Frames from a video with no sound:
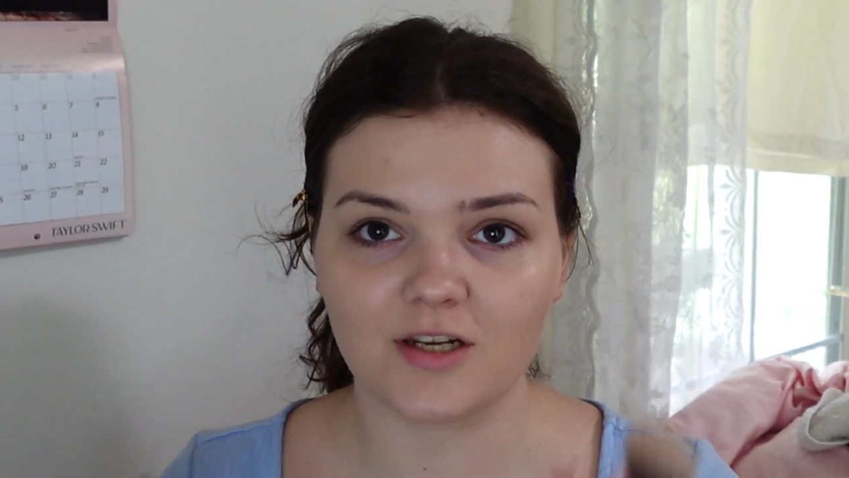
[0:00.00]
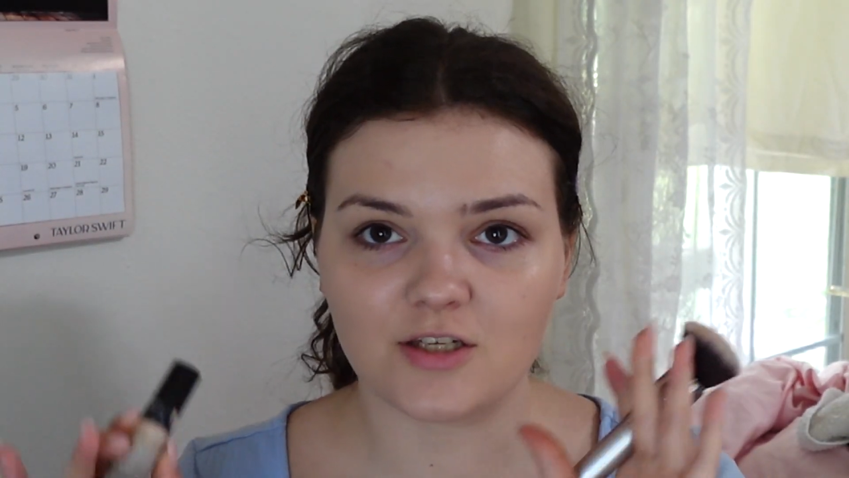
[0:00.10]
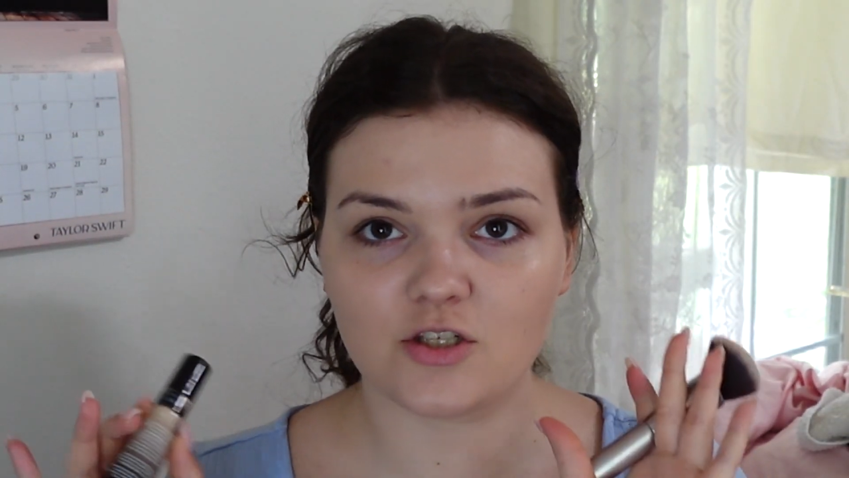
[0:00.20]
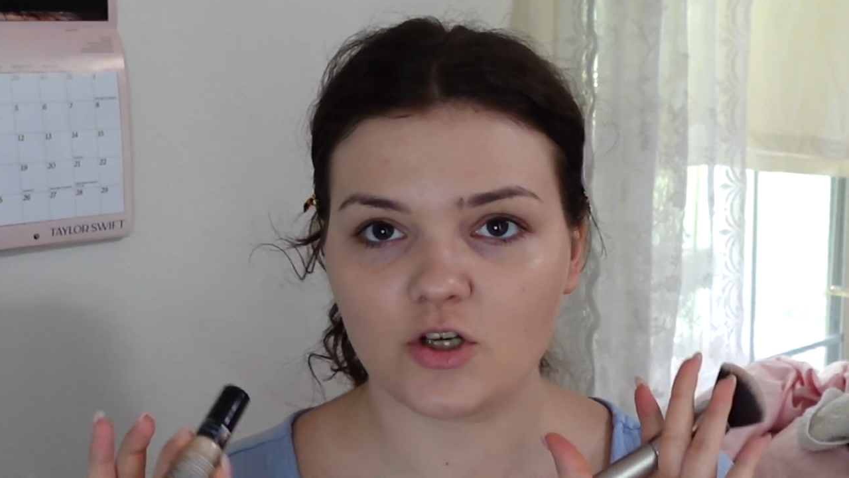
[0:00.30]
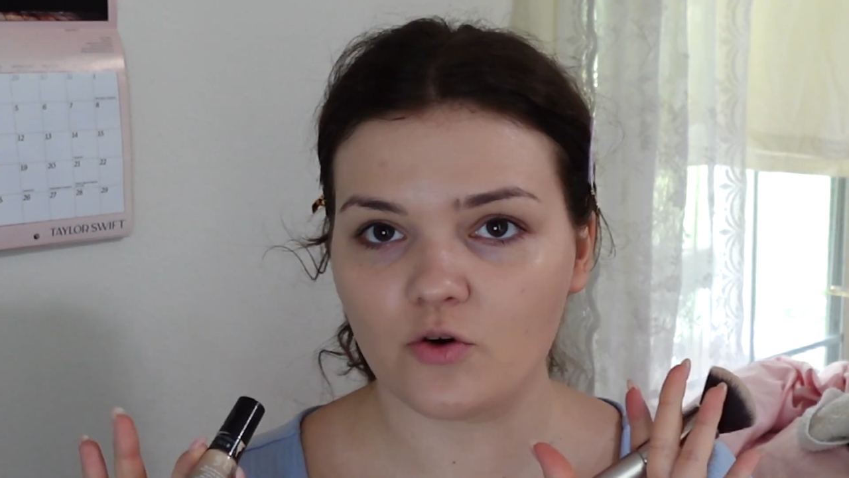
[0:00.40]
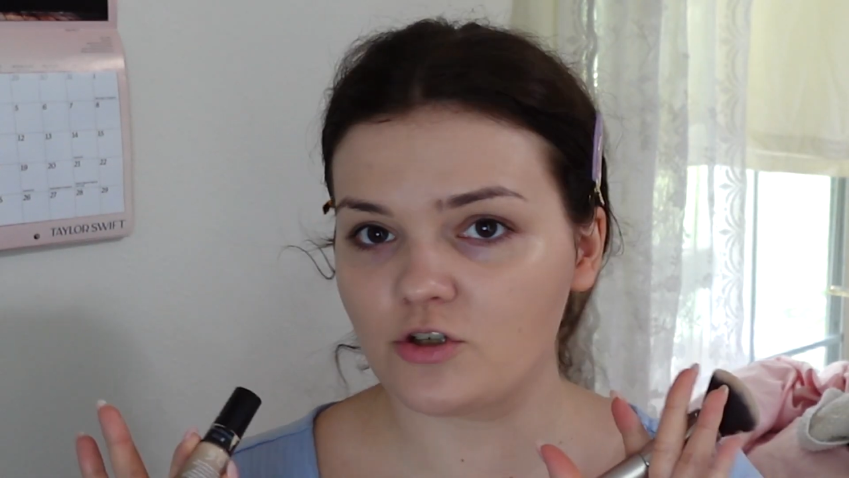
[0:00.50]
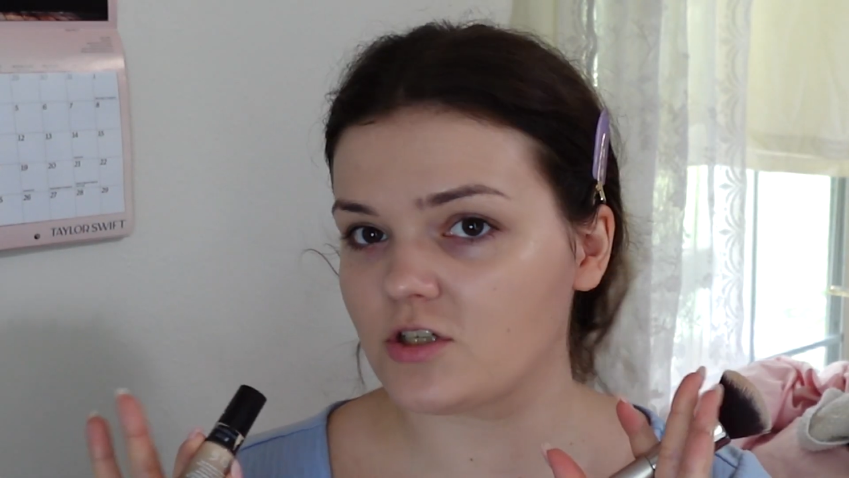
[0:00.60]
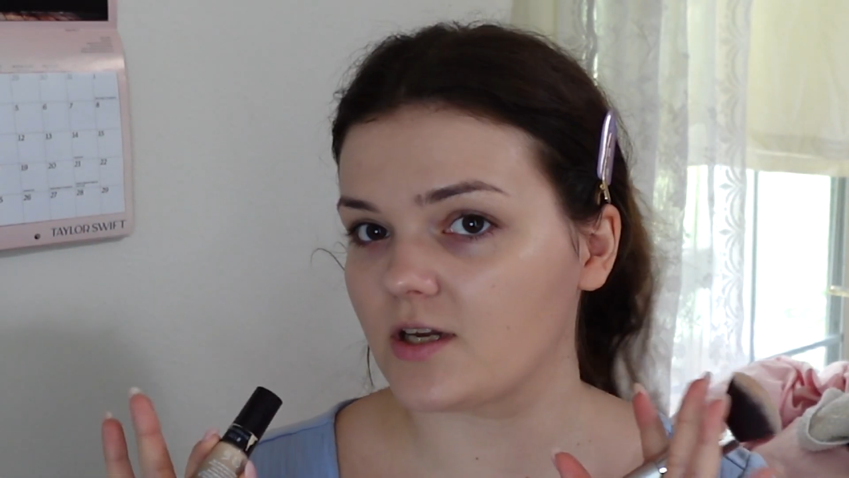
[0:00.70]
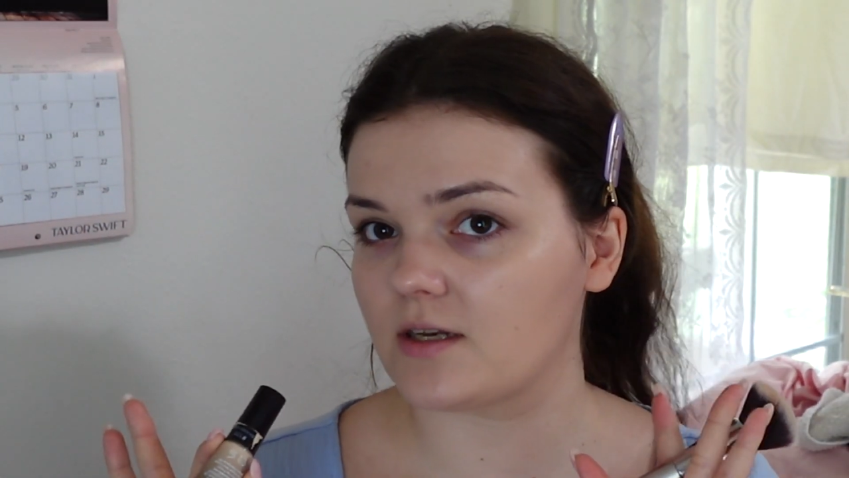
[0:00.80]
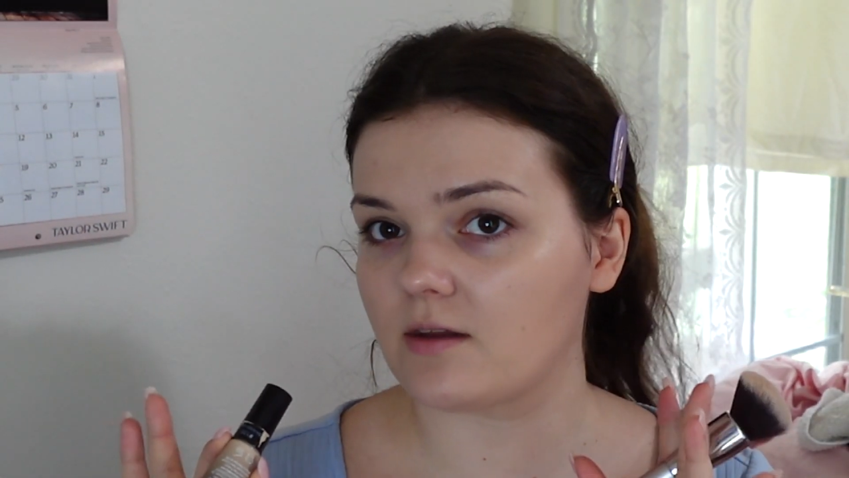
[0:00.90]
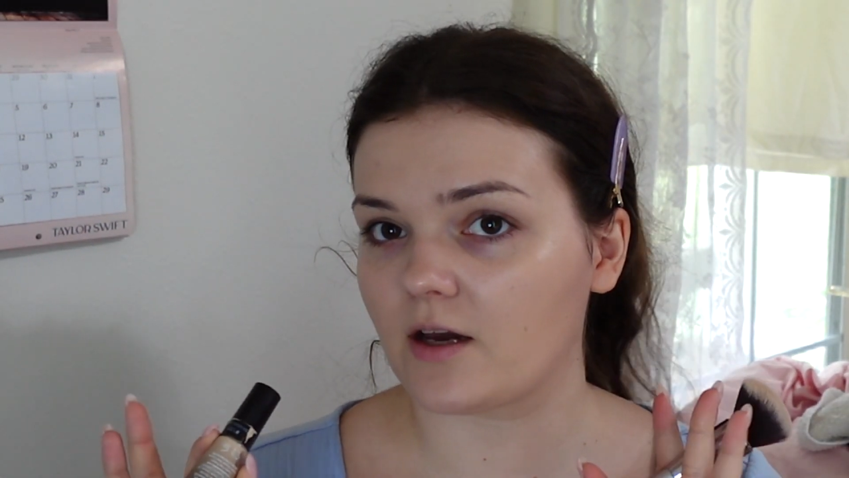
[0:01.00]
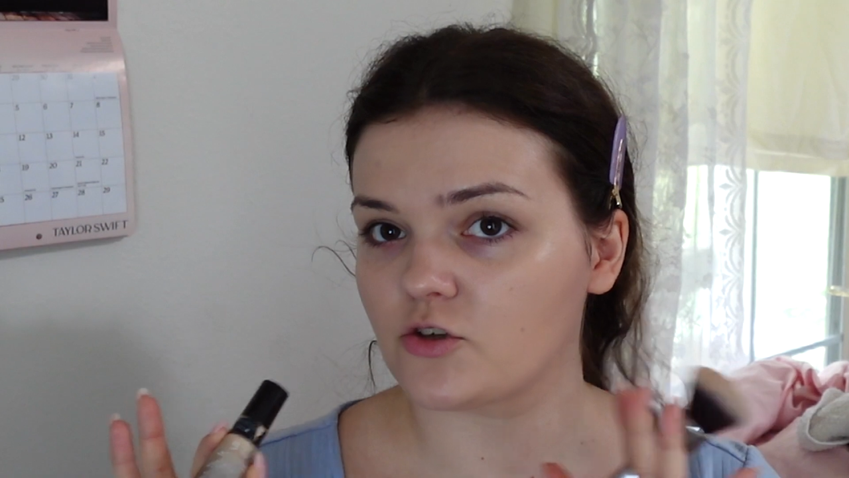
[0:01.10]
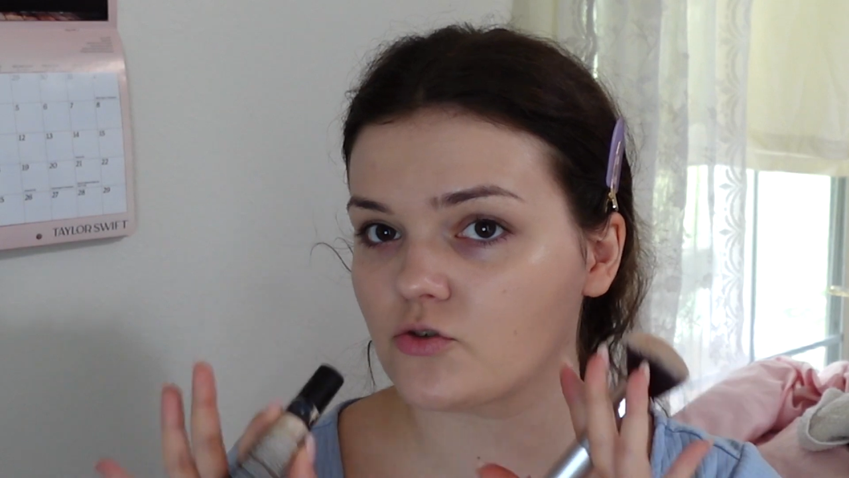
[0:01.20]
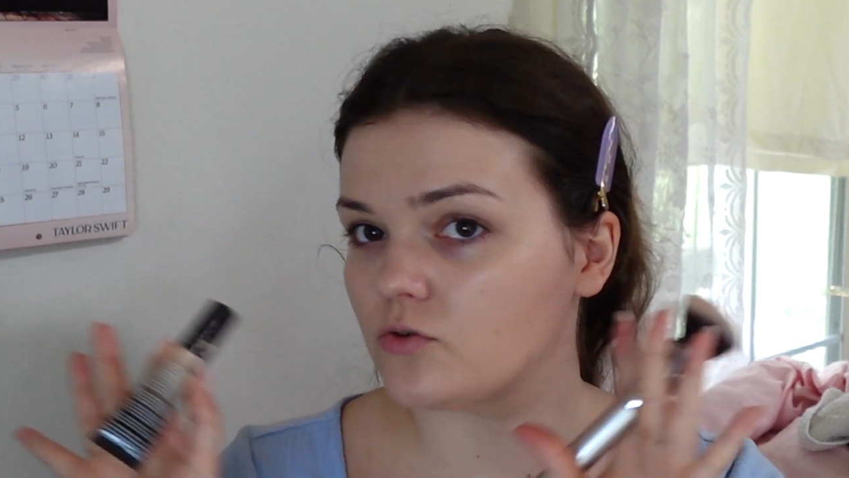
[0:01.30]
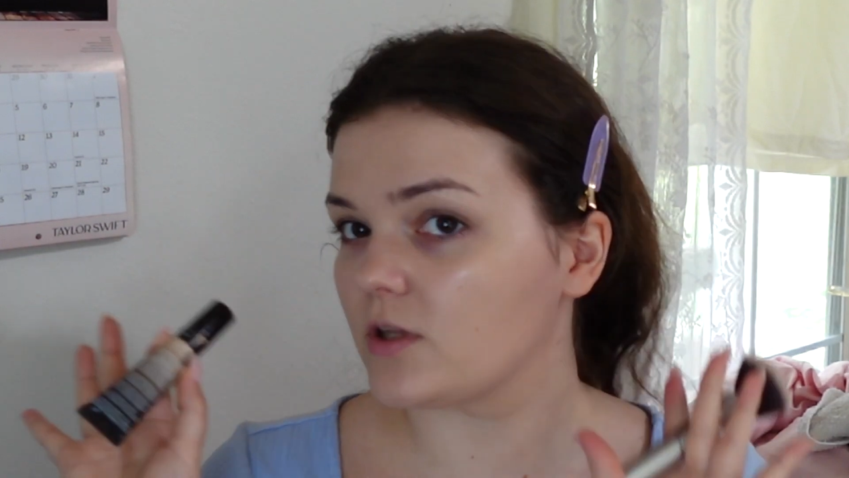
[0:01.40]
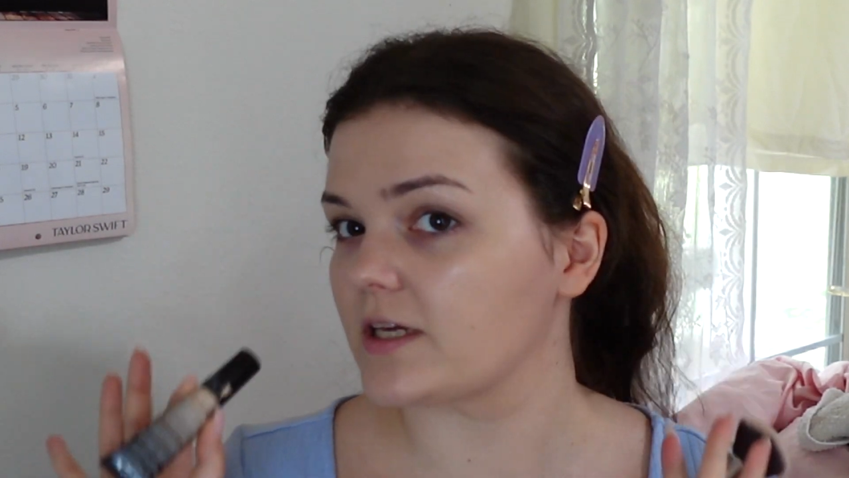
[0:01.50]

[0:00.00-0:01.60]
It's so just like natural,